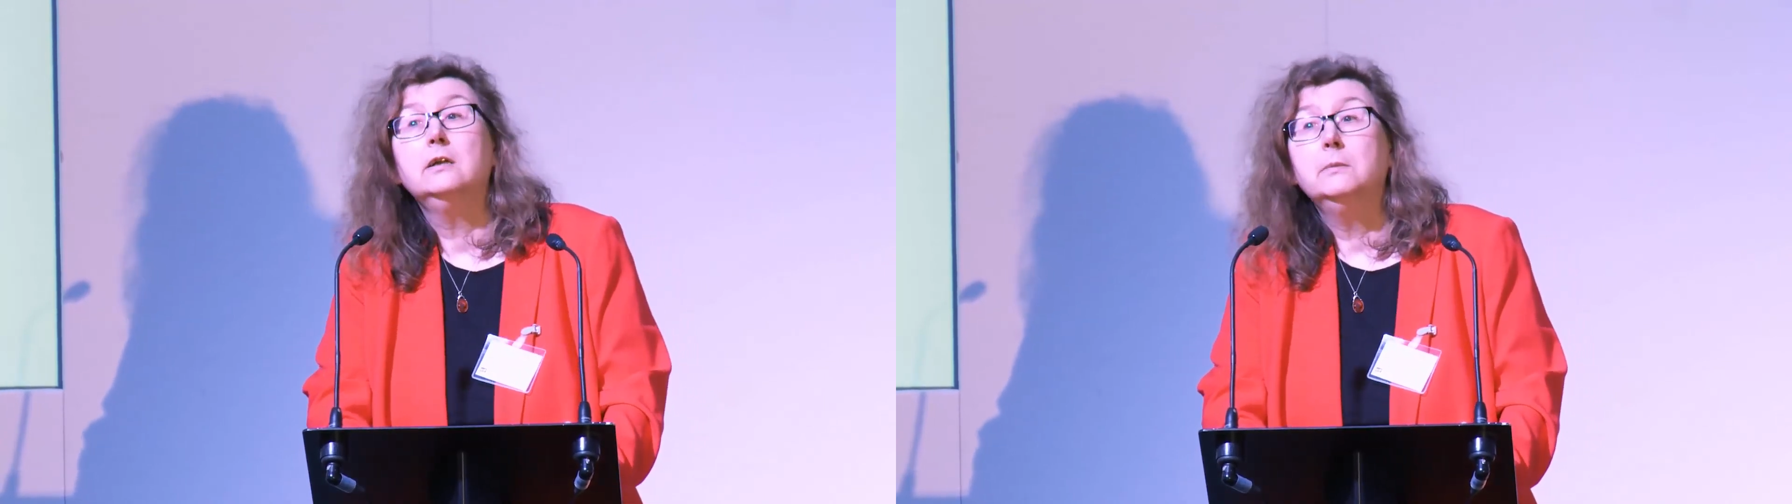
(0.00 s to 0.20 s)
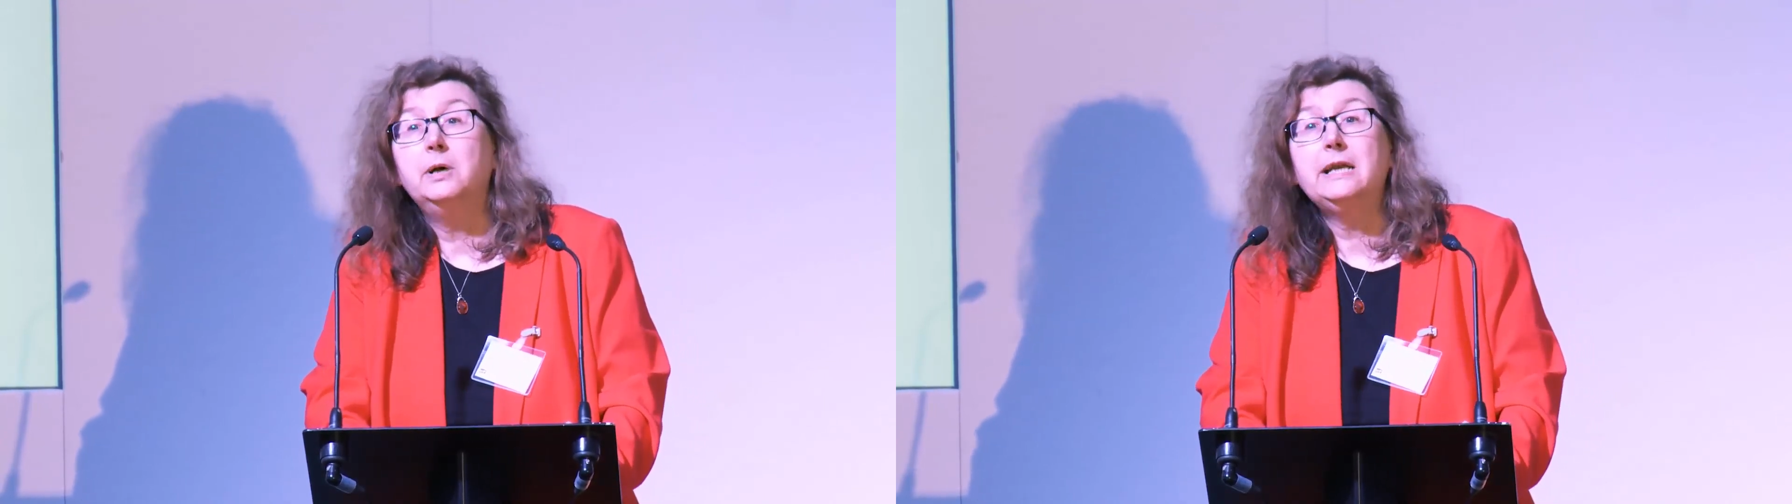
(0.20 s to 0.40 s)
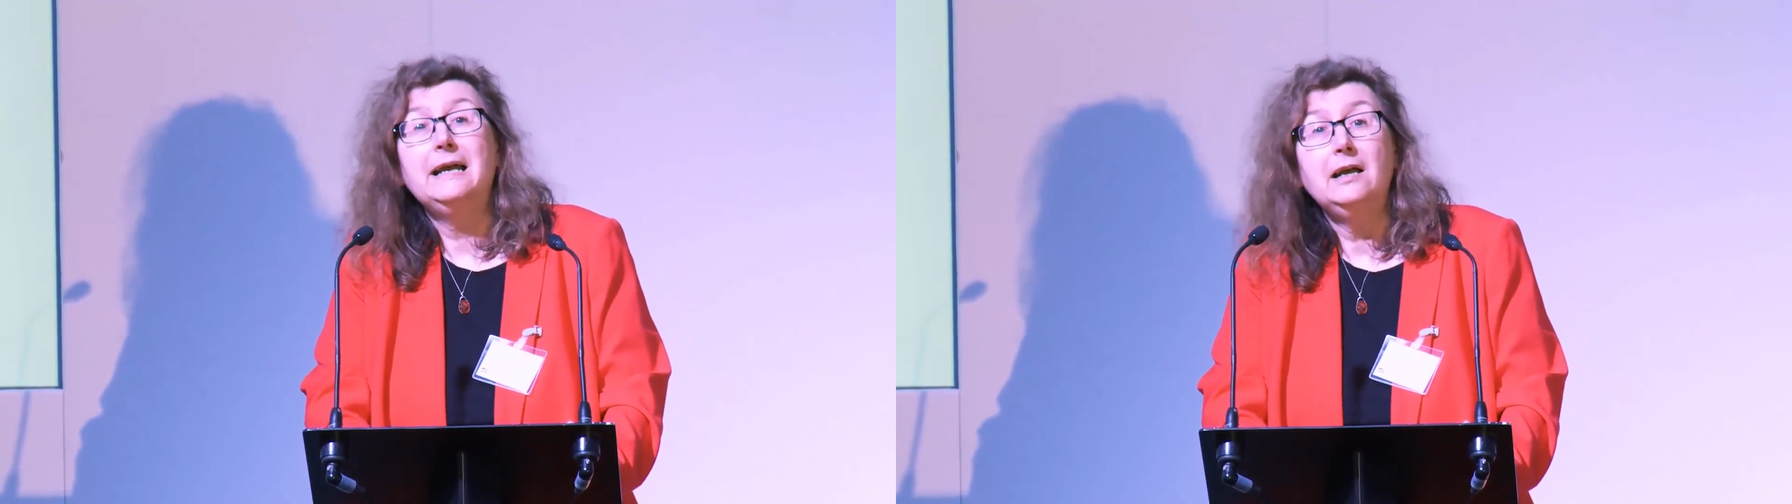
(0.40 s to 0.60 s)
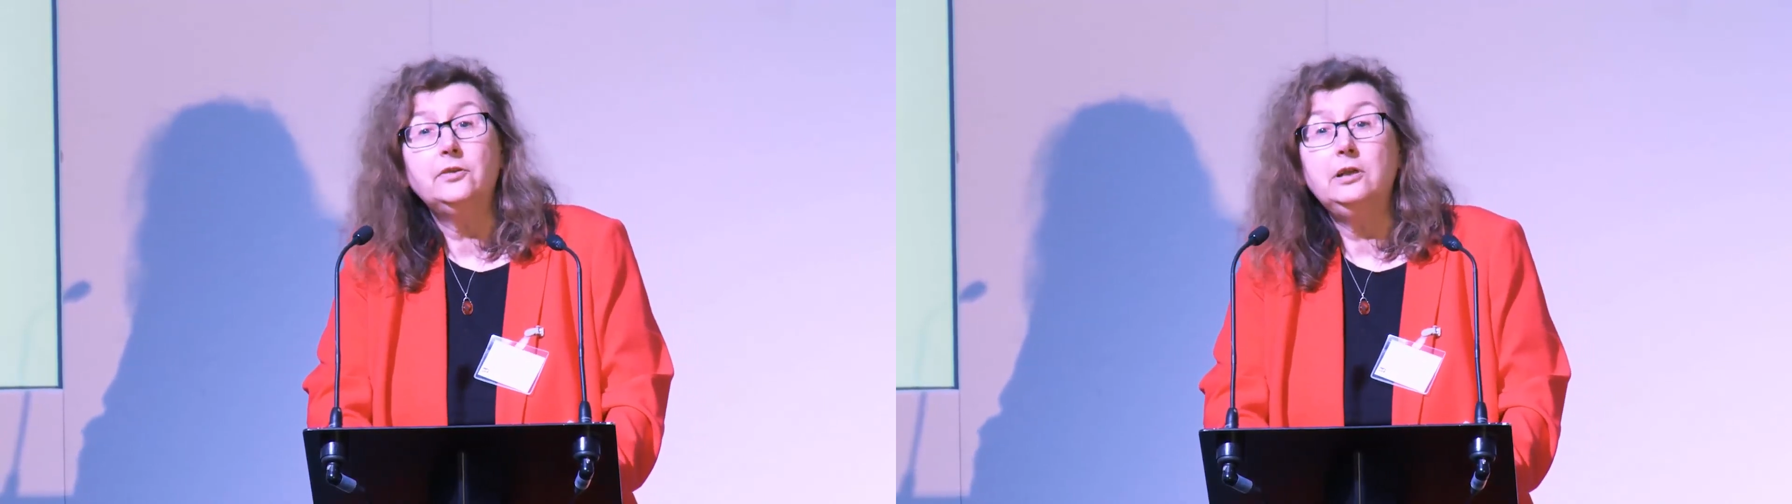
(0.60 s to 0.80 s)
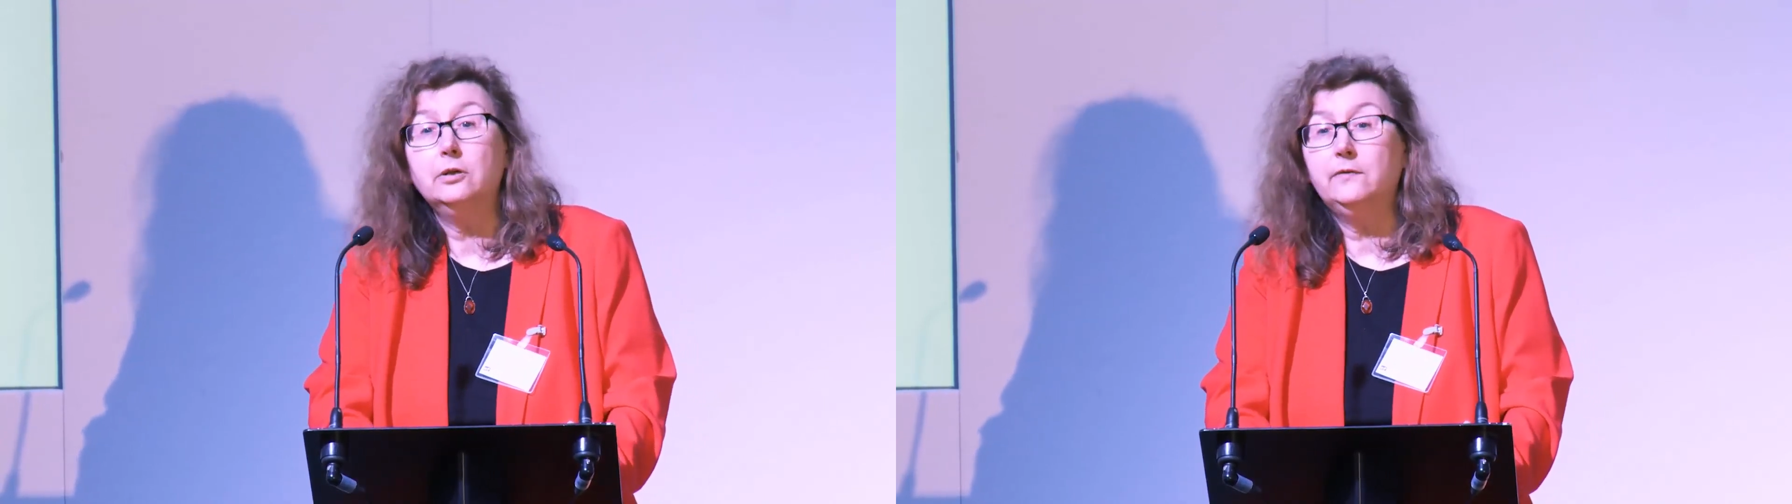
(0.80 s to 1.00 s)
but it has
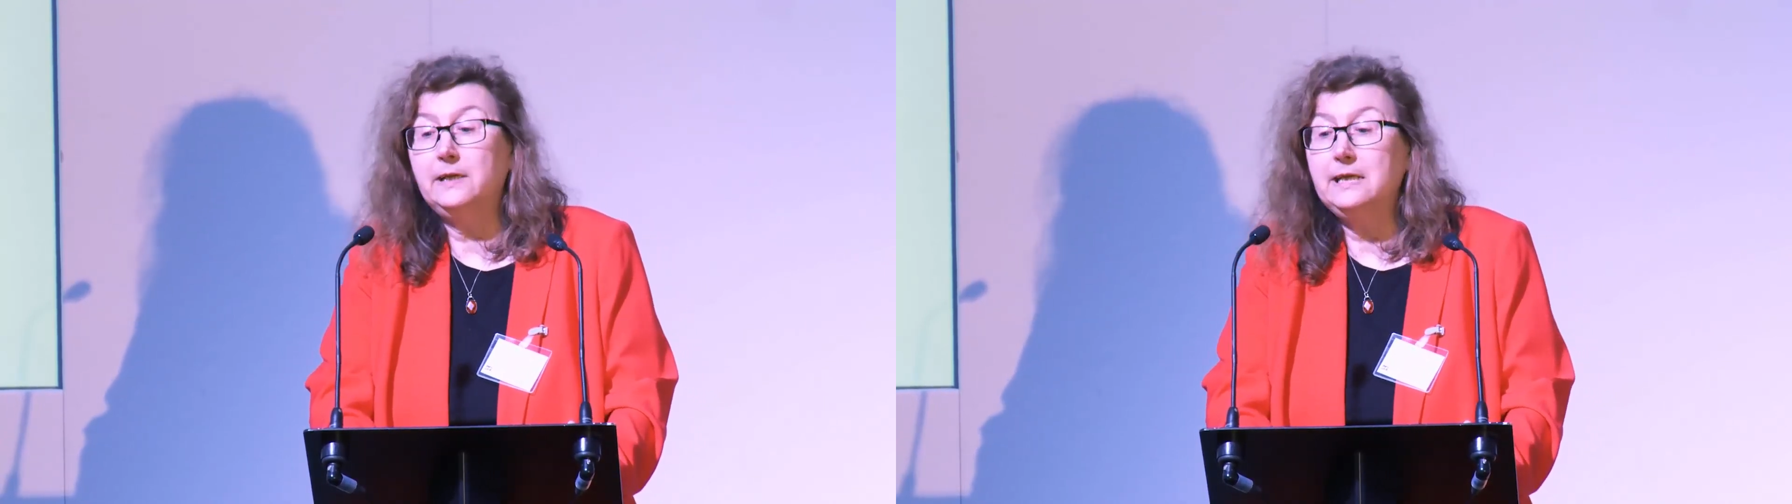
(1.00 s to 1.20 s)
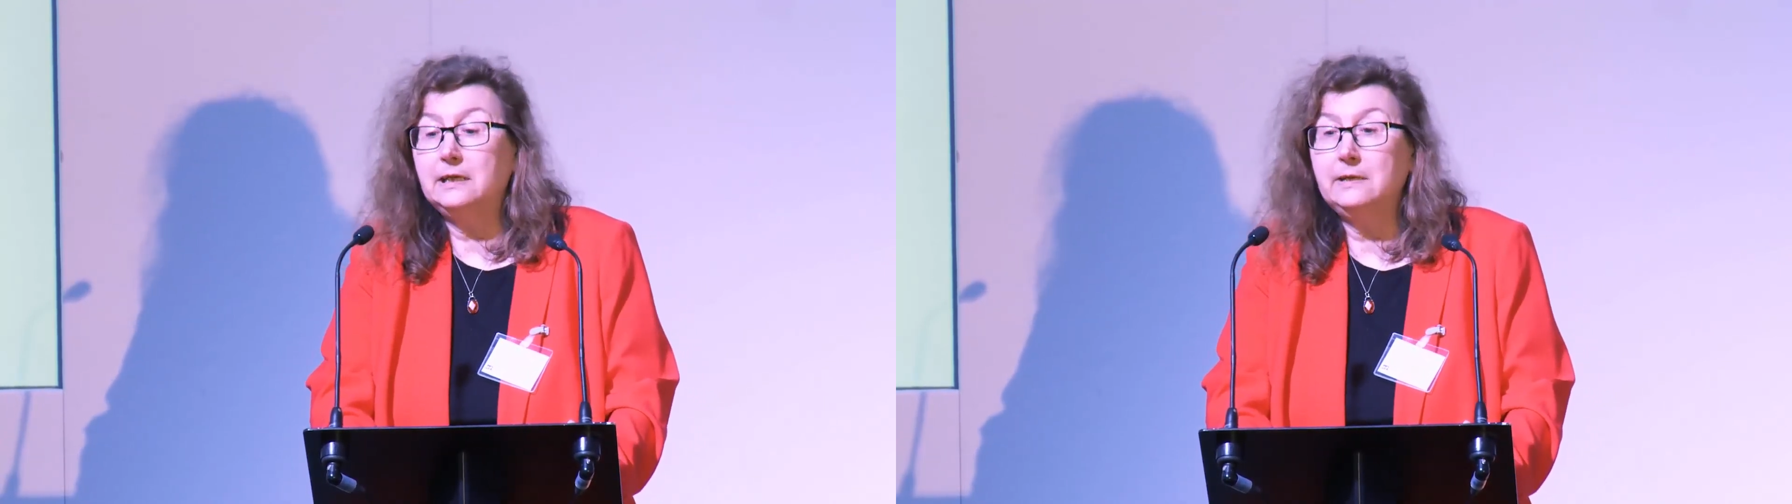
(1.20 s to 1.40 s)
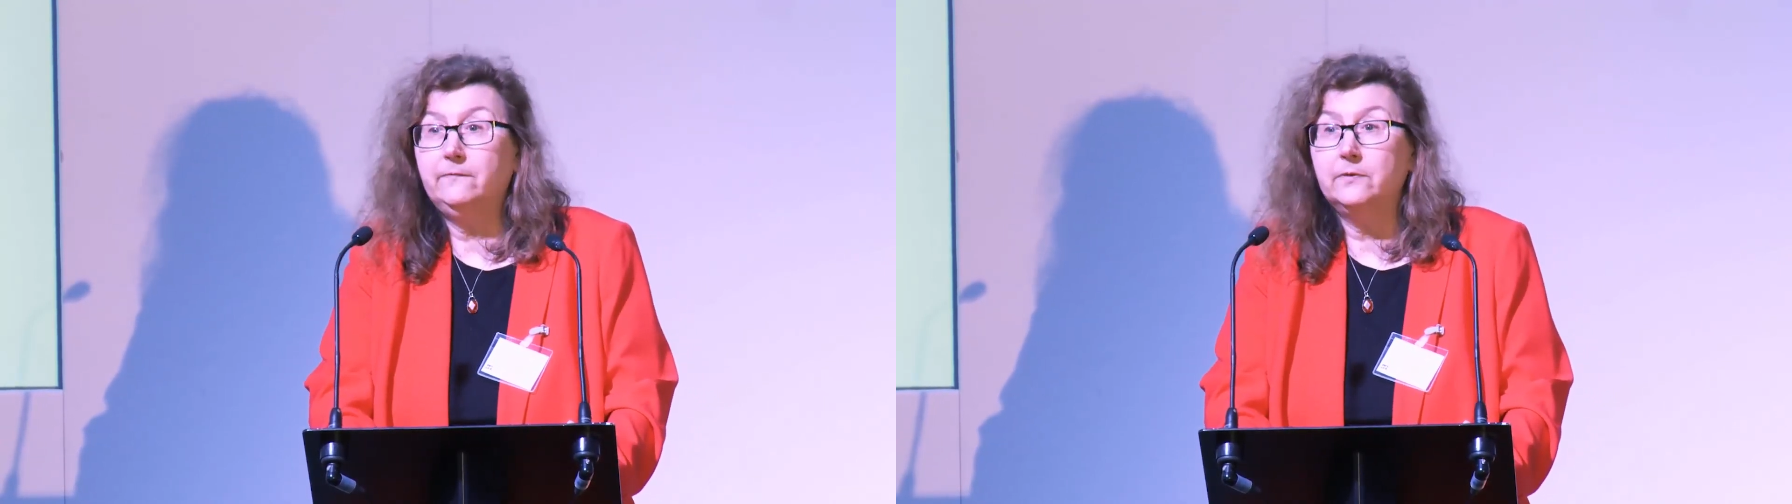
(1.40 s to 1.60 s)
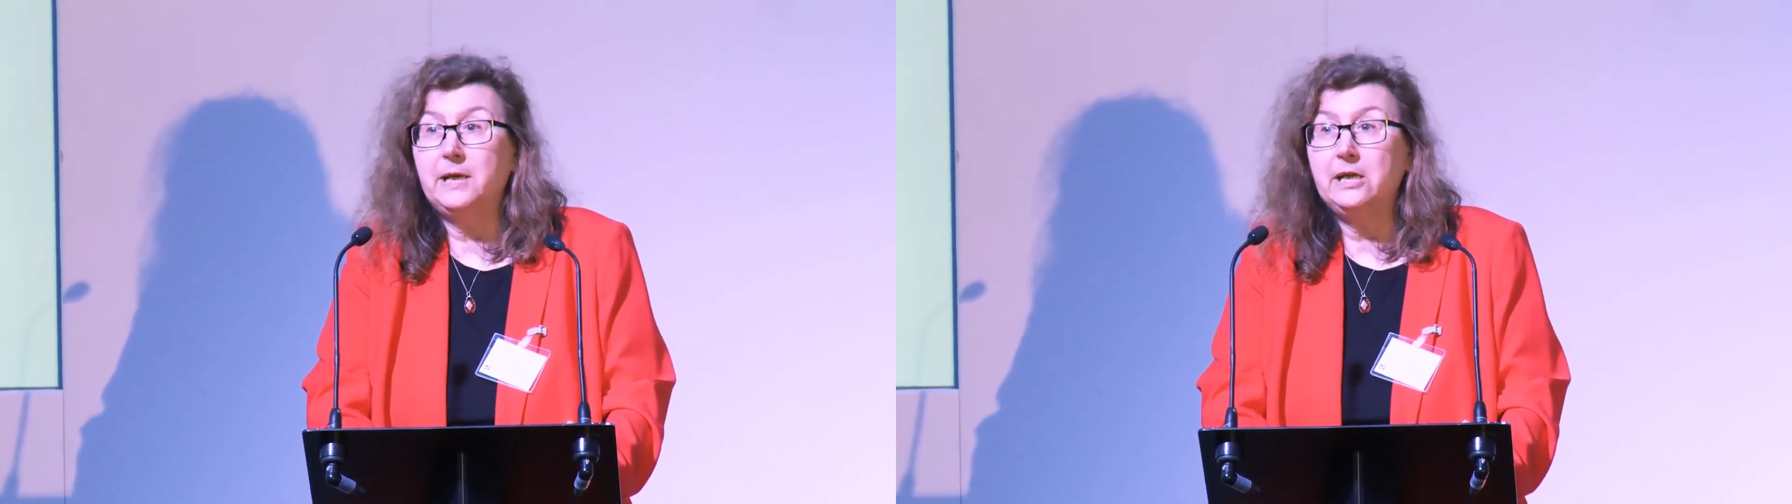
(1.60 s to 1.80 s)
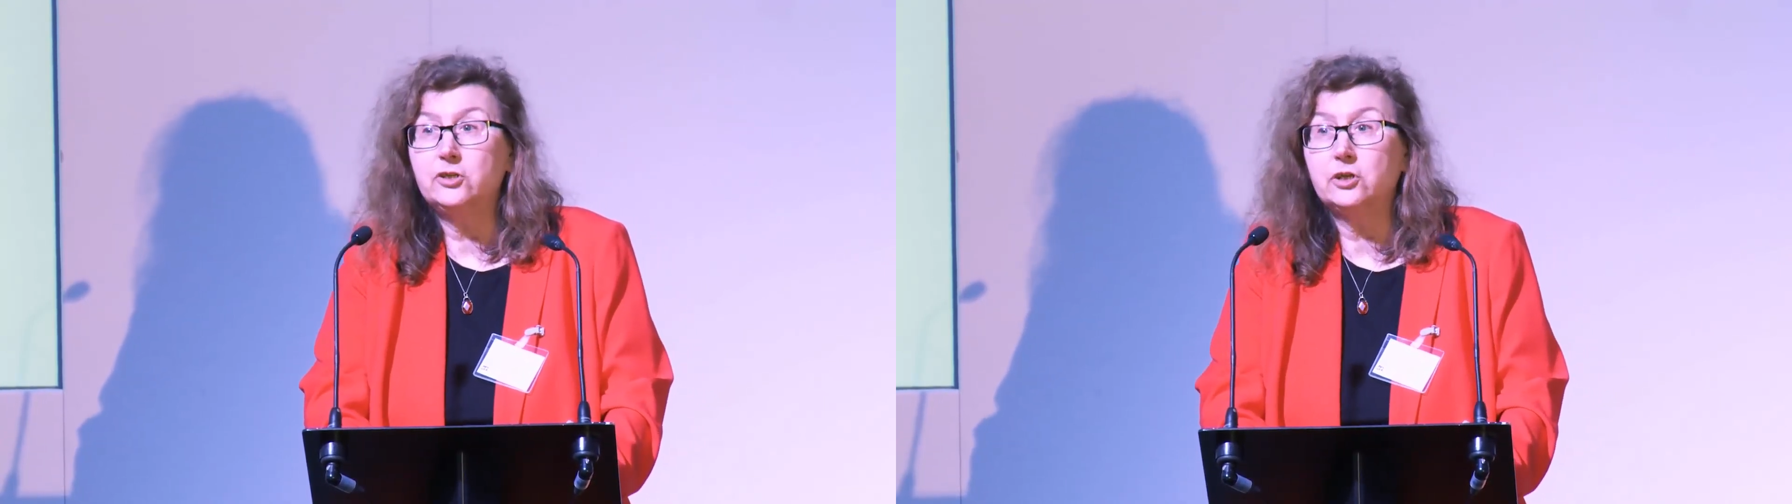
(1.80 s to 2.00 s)
a lot of legal
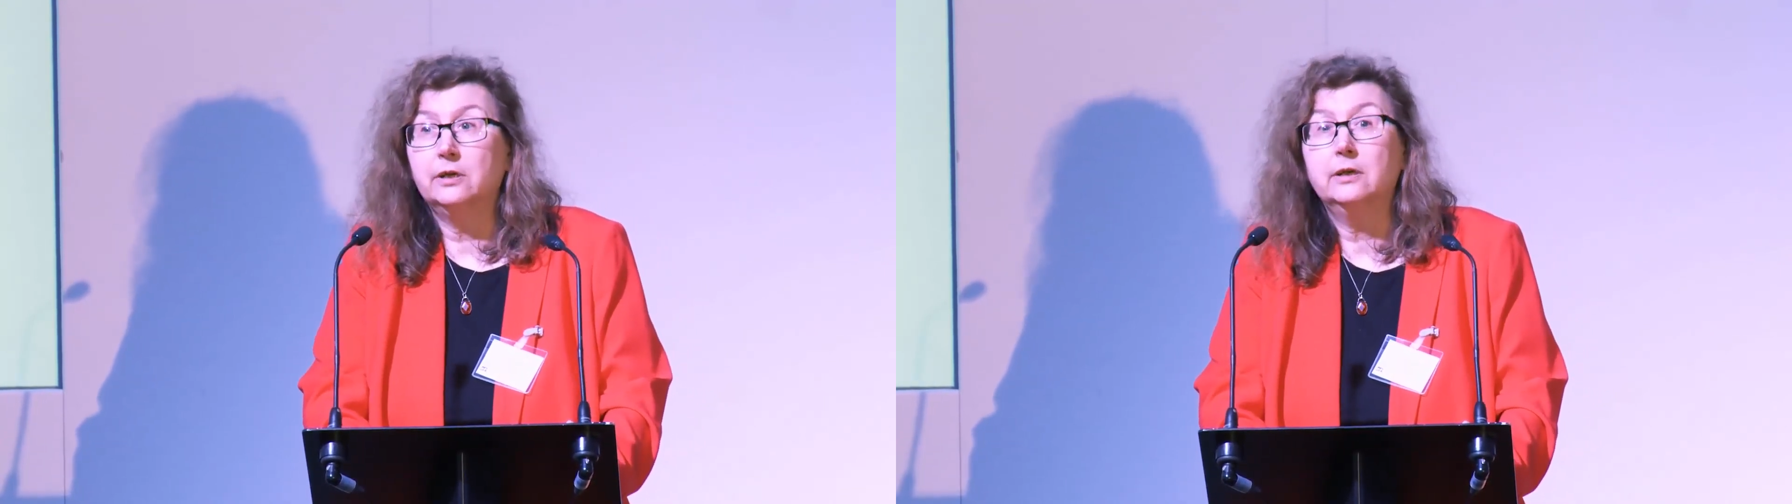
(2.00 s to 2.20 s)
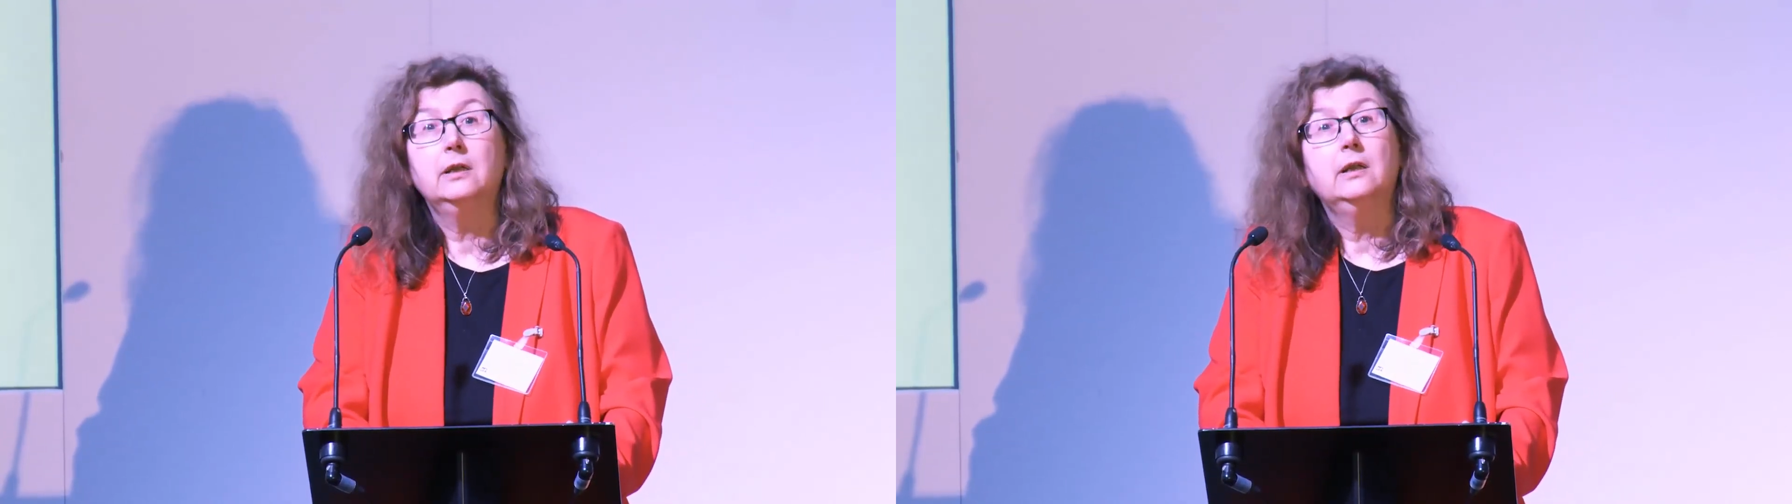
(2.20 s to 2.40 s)
information.